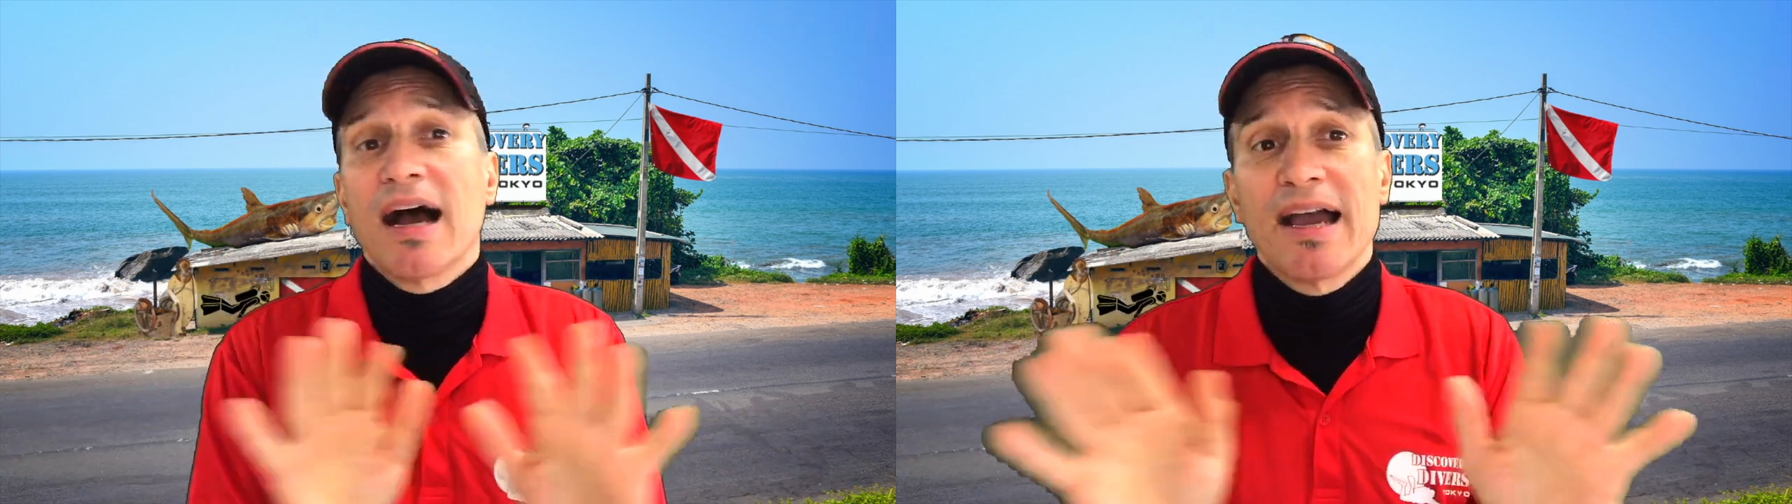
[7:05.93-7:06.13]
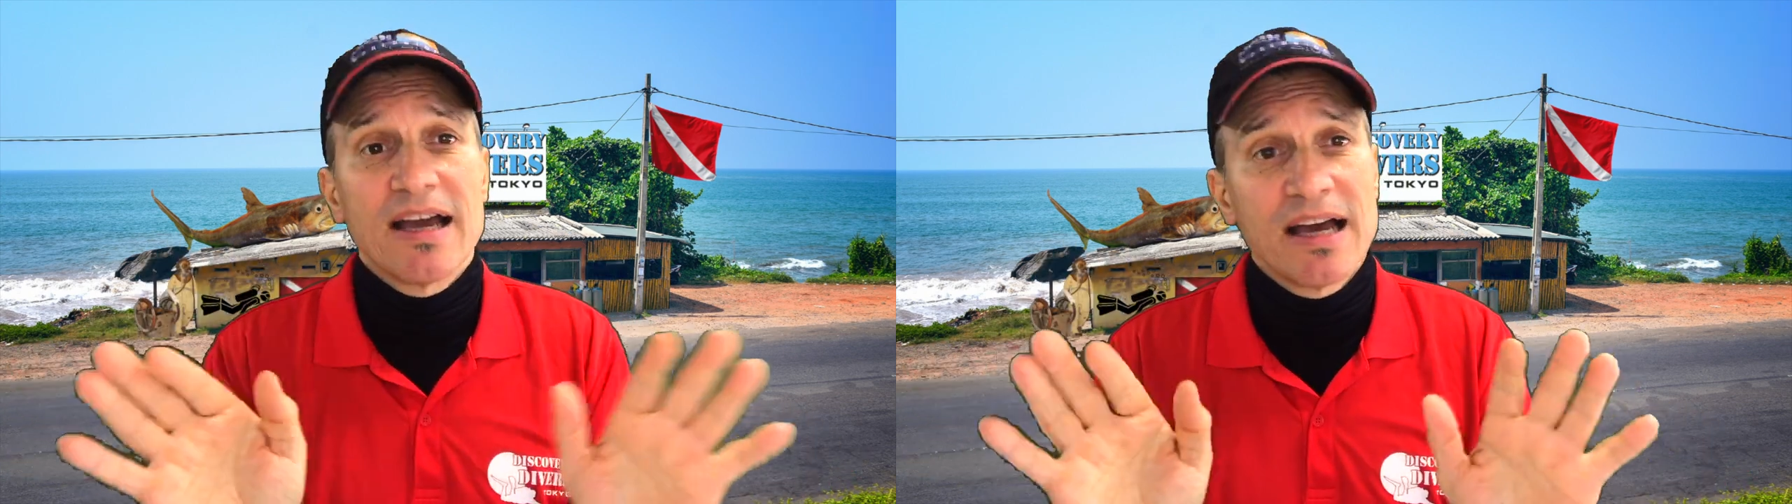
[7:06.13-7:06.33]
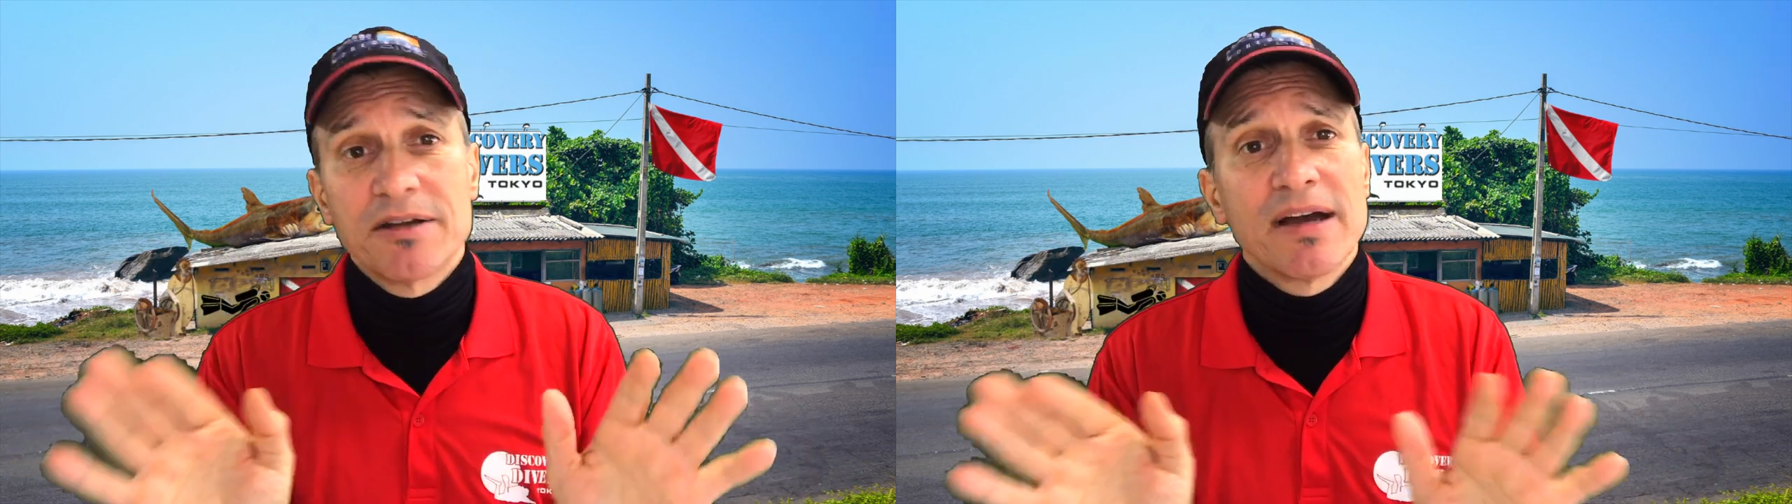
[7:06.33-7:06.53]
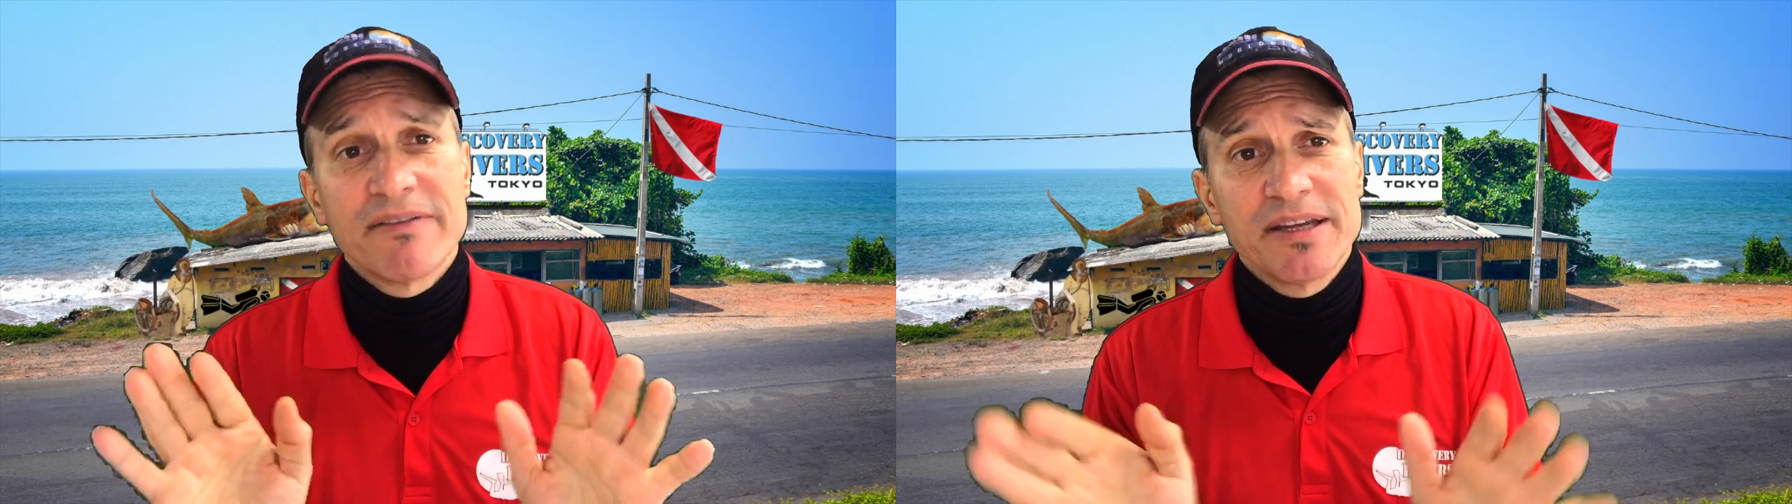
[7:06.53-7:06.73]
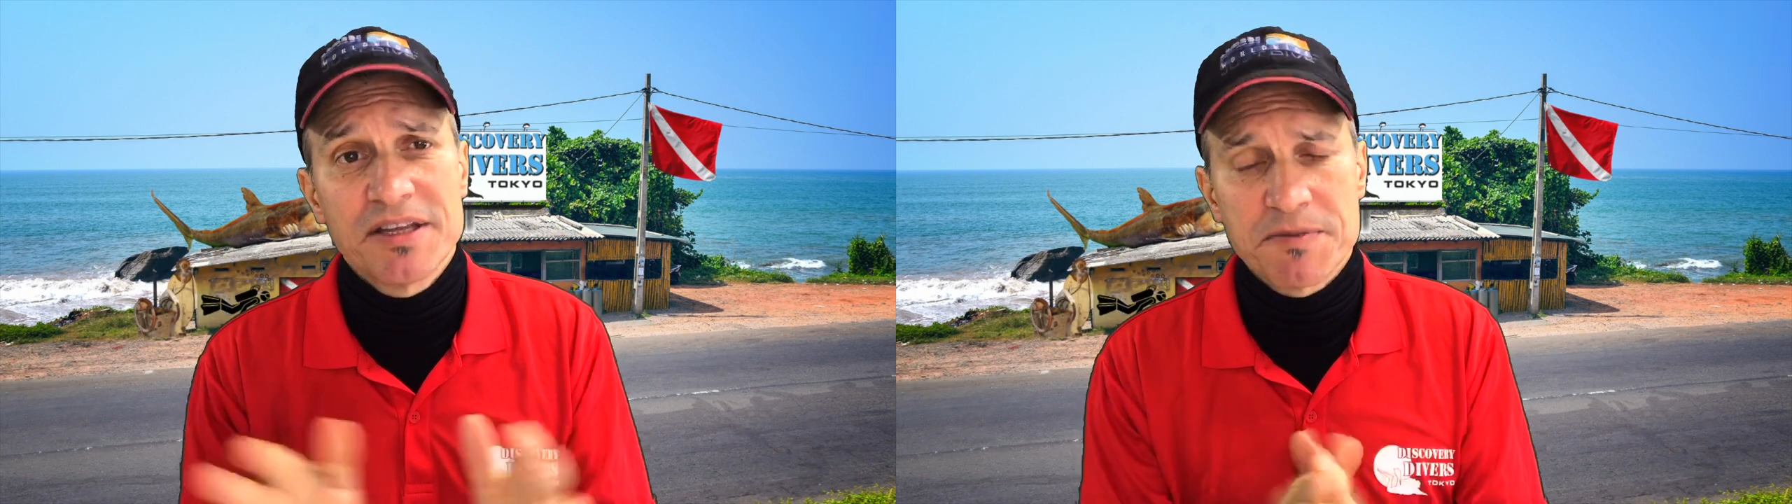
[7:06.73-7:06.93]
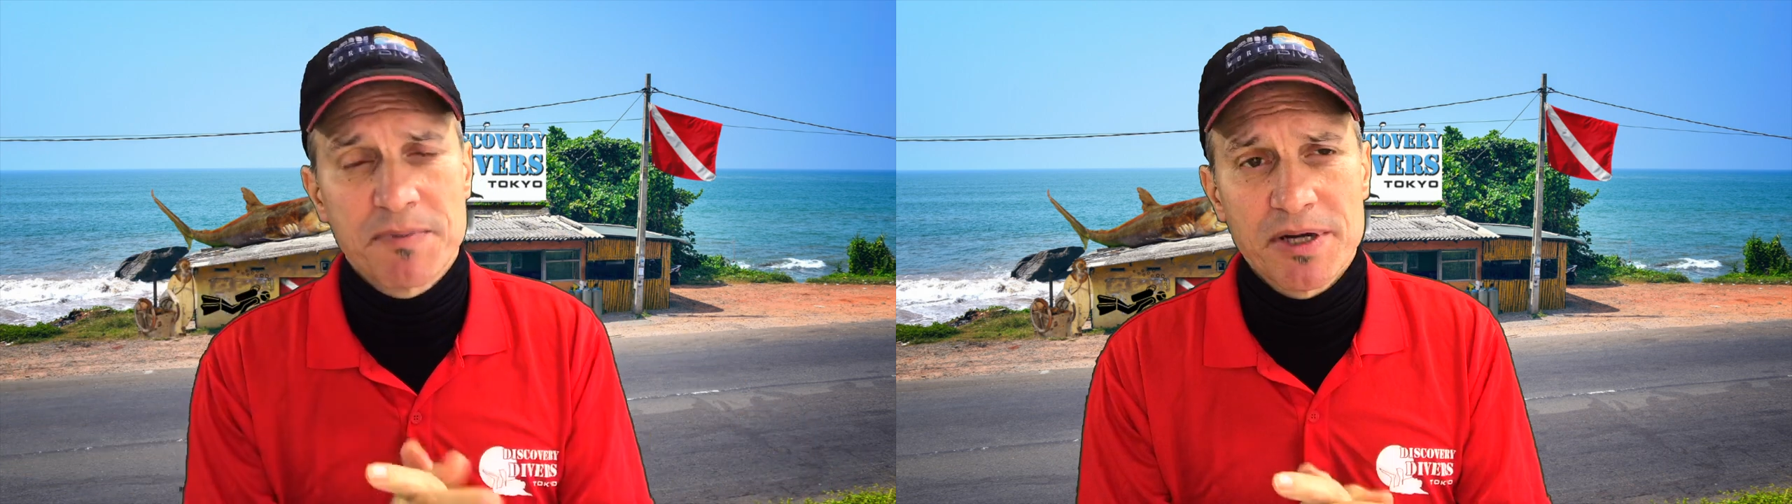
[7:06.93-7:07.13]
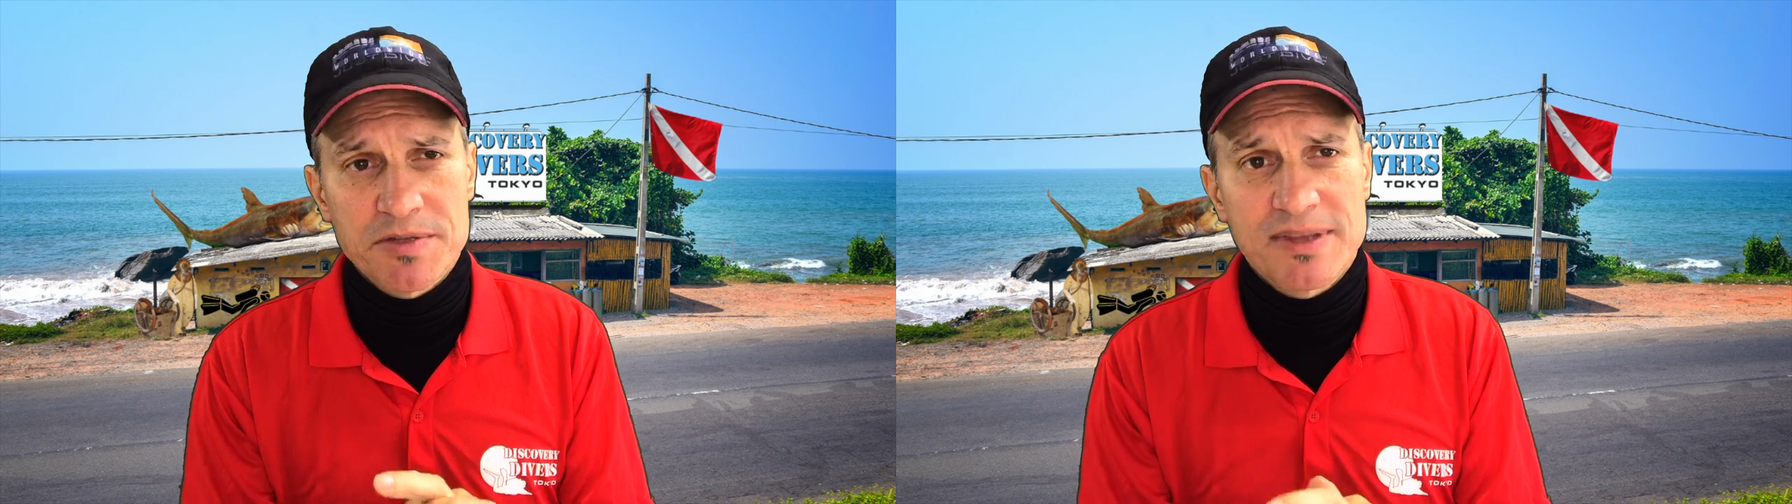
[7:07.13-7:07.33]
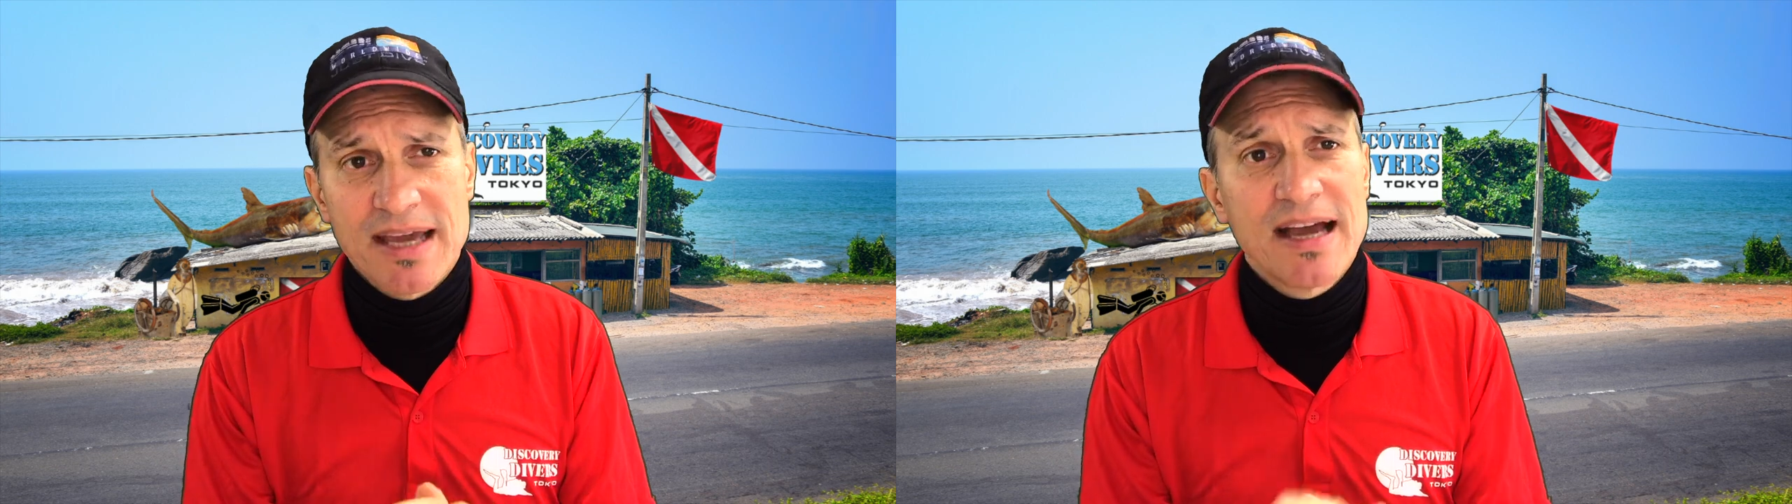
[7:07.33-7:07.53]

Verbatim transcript: I, I don't have any experience with that.